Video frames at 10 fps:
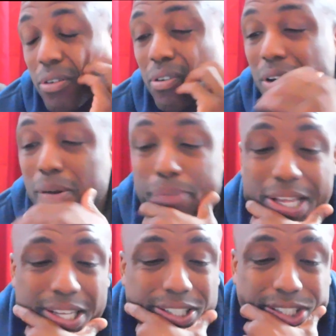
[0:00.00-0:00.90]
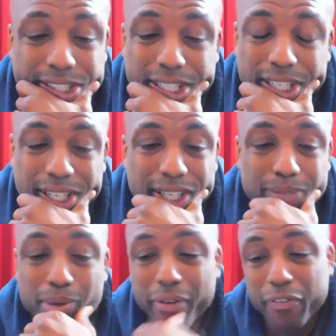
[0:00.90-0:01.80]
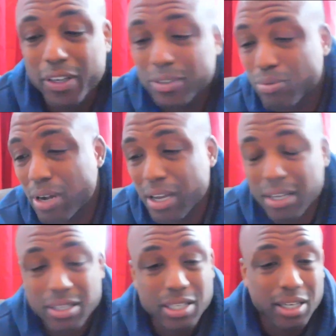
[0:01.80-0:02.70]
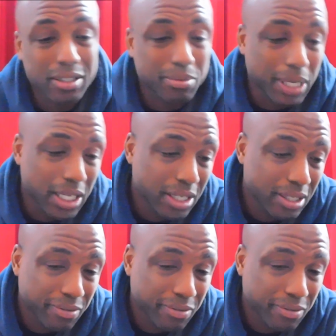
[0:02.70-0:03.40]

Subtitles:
You know what I mean? Shit, these motherfuckers around here kill us, man.